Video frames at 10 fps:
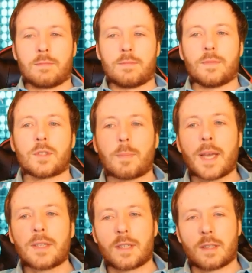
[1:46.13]
So
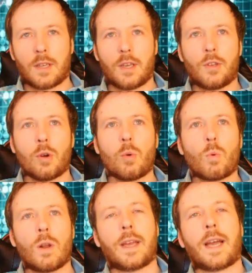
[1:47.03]
basically, your
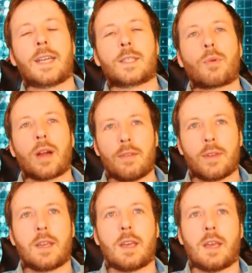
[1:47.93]
wallet has a private
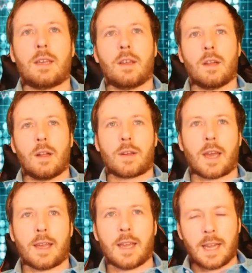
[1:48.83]
key,
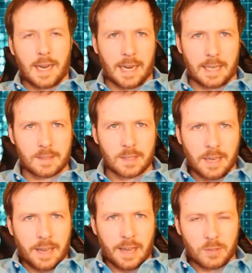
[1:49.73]
okay? And
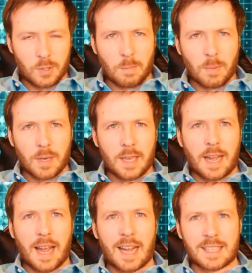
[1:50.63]
if somebody
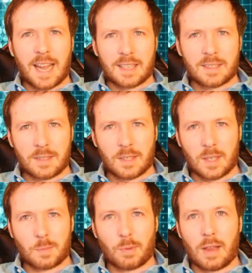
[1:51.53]
has access to
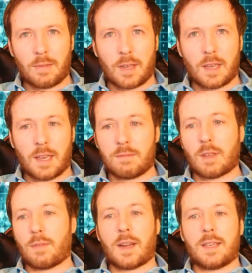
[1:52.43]
this private key, they
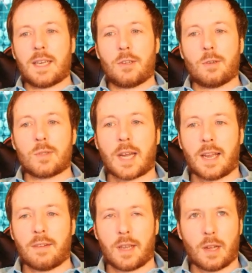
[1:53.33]
find it in your
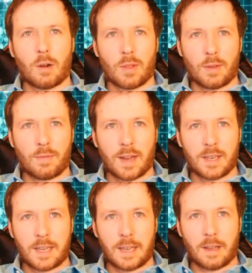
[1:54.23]
diary, or they find
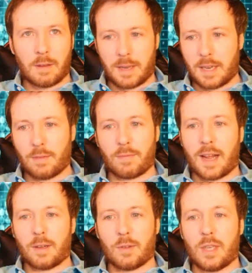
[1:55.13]
it in a
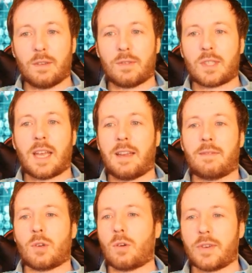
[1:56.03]
file that you've
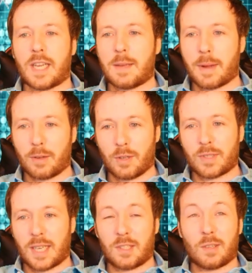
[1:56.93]
saved, or an email you've
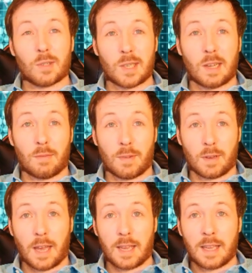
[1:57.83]
sent to yourself,
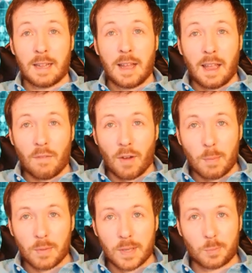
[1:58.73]
okay? If I
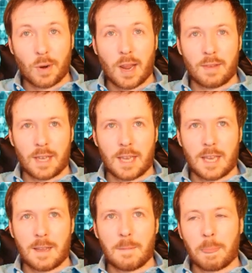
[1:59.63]
put this private
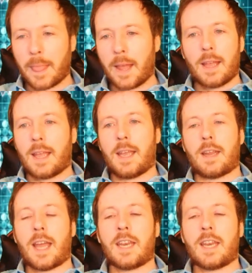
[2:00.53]
key in any